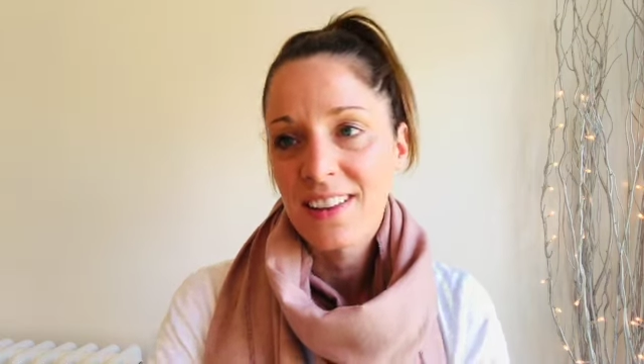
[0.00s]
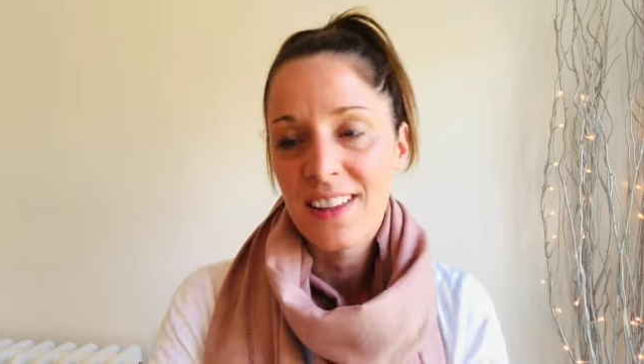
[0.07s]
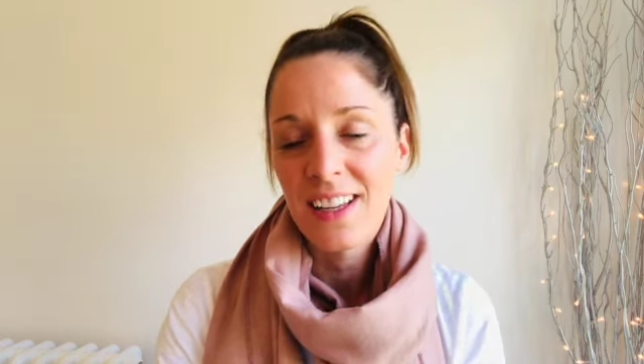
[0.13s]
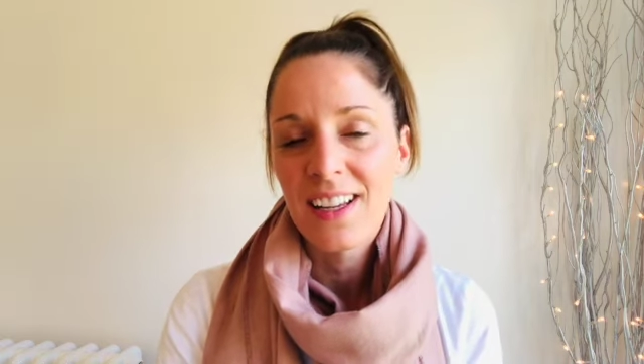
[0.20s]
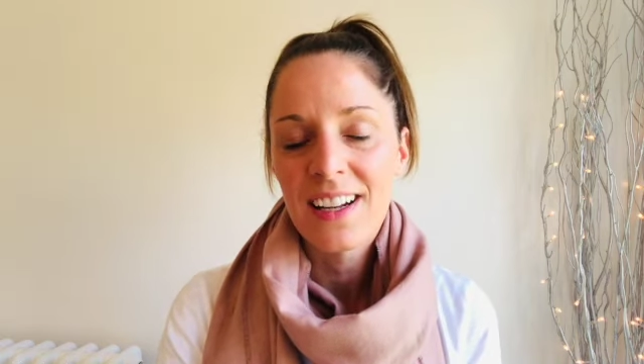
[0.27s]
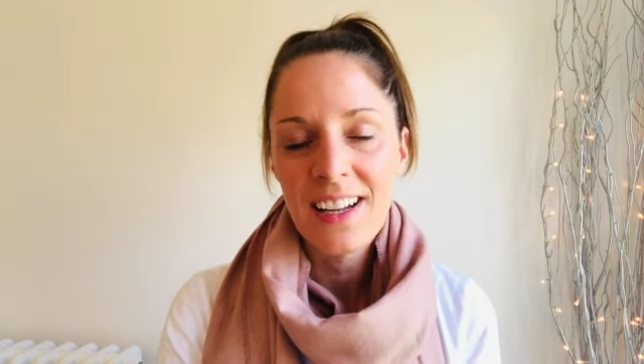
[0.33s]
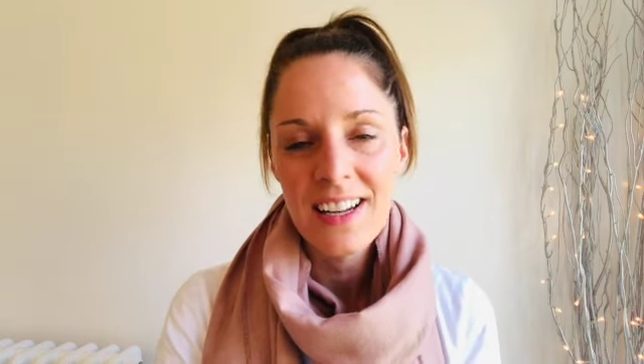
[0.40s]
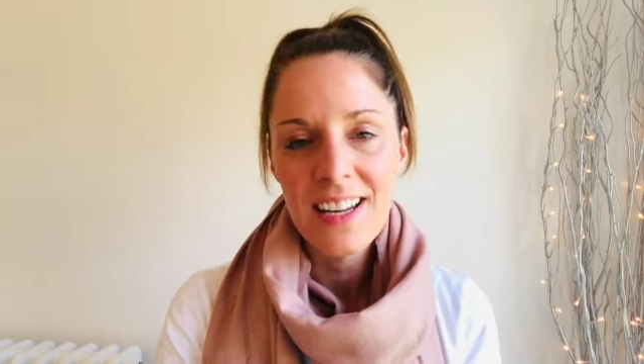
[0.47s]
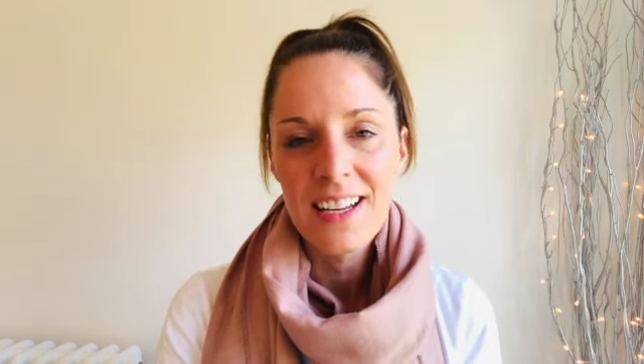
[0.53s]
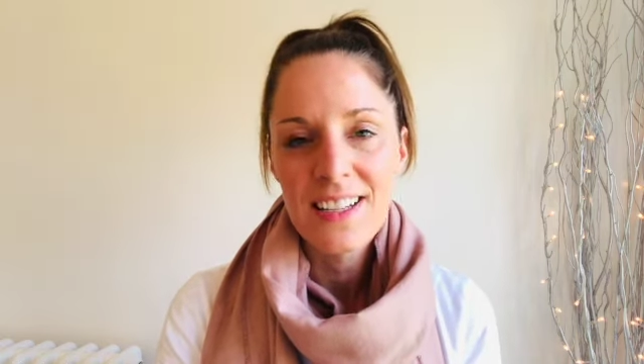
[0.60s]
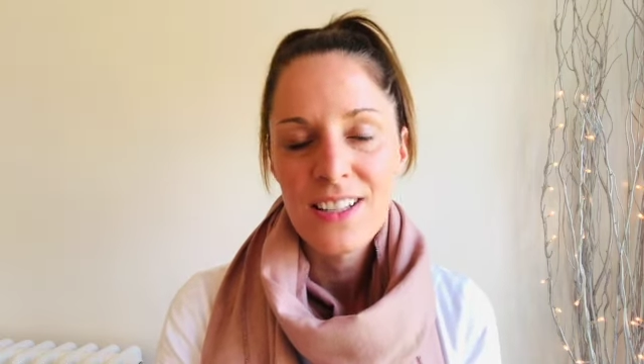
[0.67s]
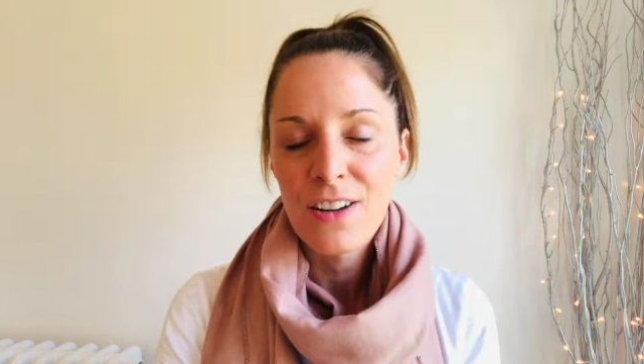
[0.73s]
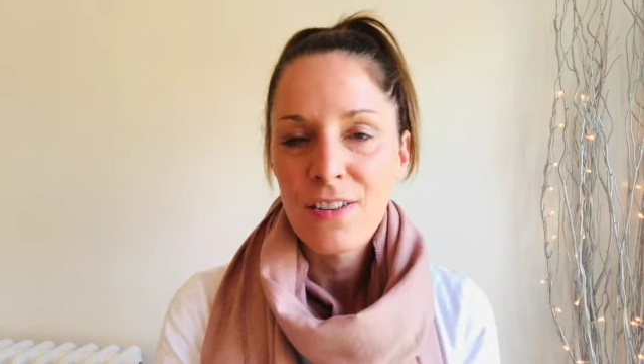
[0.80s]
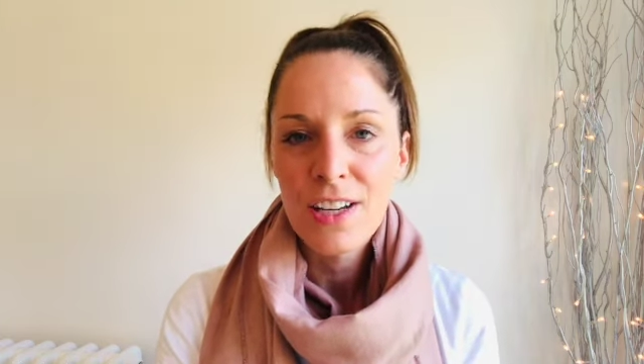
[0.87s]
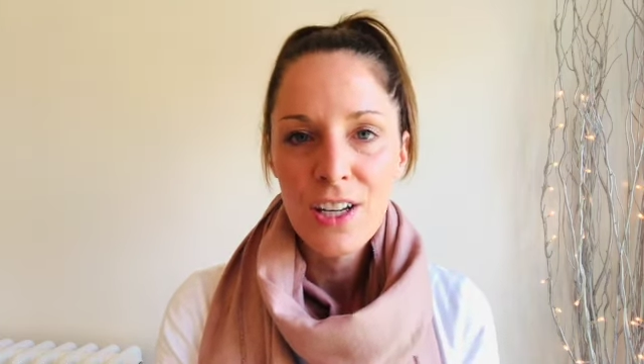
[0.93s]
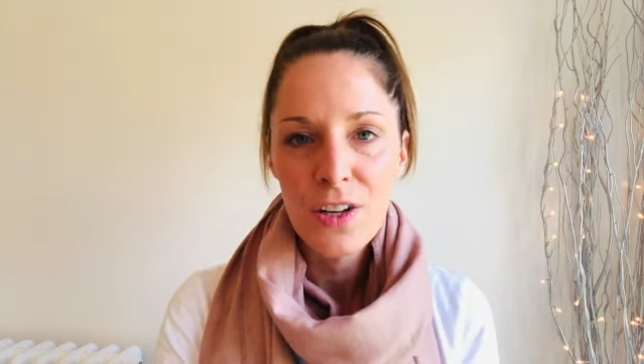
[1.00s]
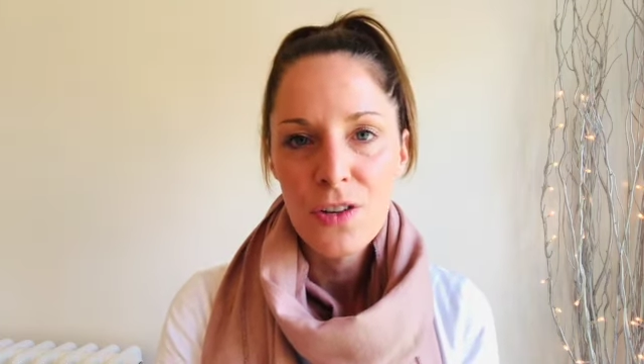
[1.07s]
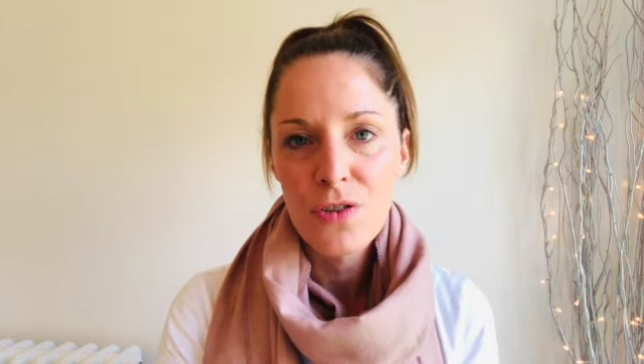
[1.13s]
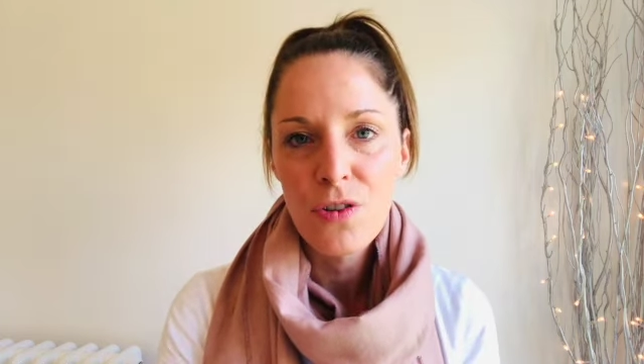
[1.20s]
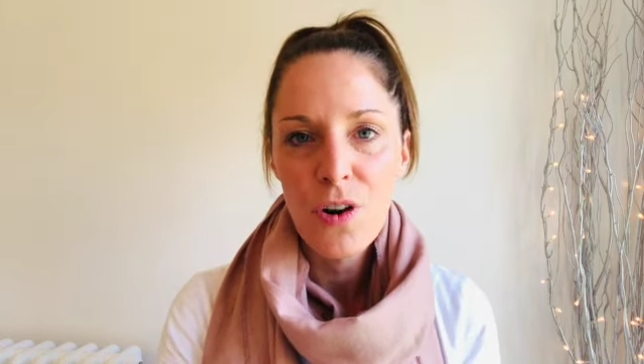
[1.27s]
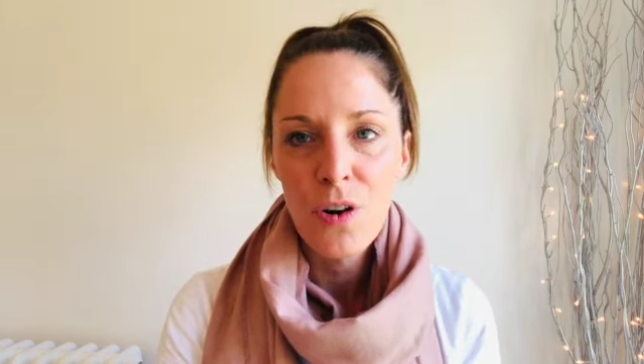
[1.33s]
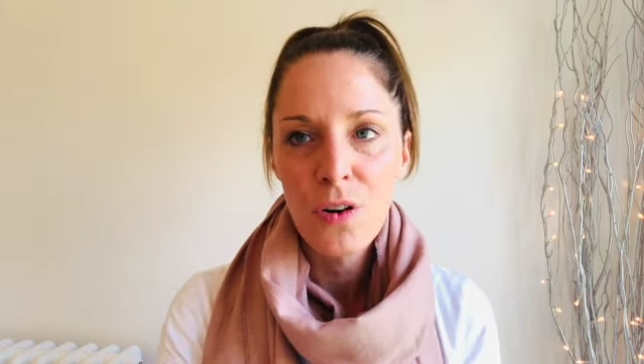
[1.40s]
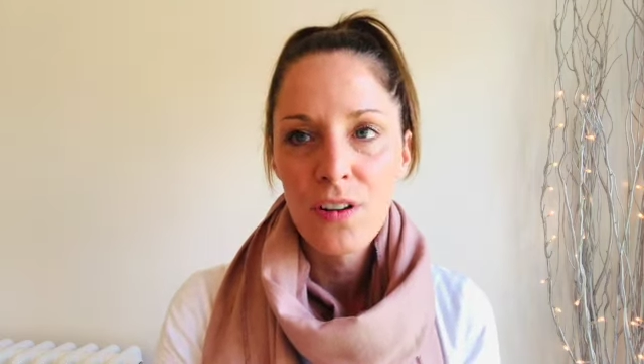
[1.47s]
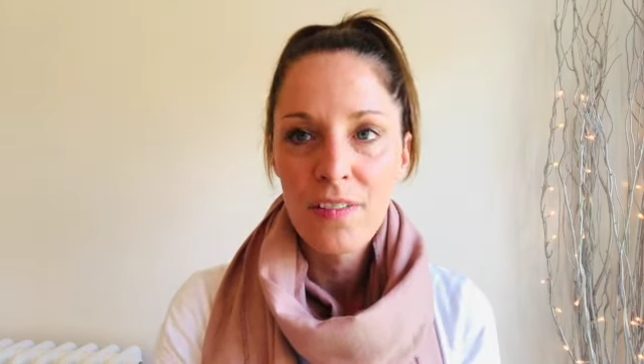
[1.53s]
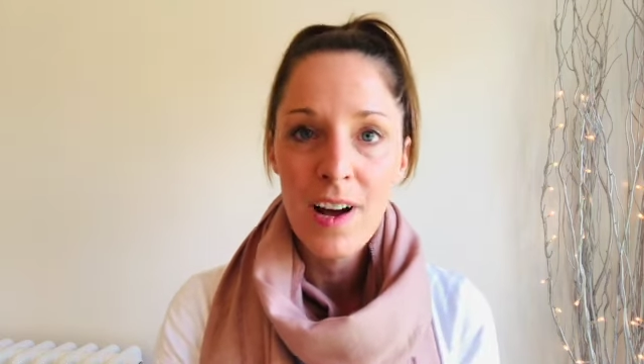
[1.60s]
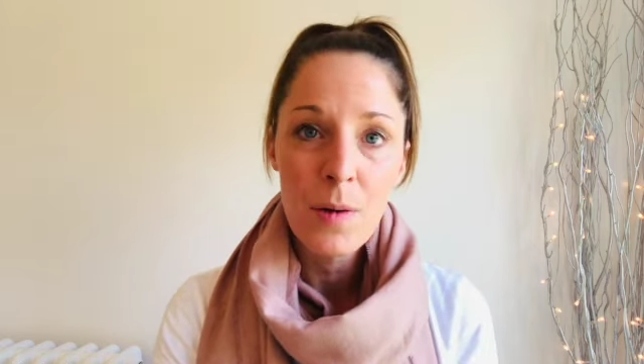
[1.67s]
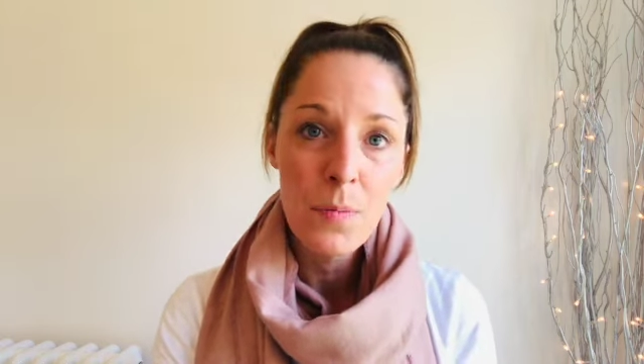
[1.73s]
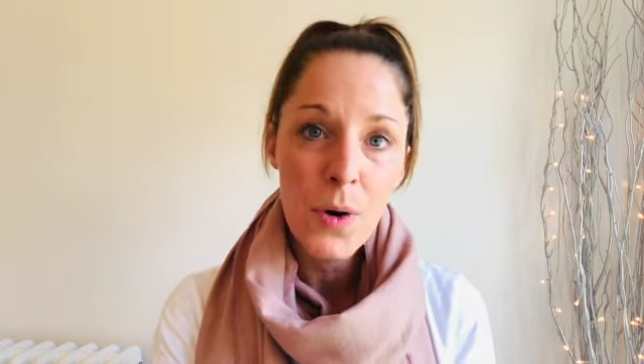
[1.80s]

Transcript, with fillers: the clinics are in control of our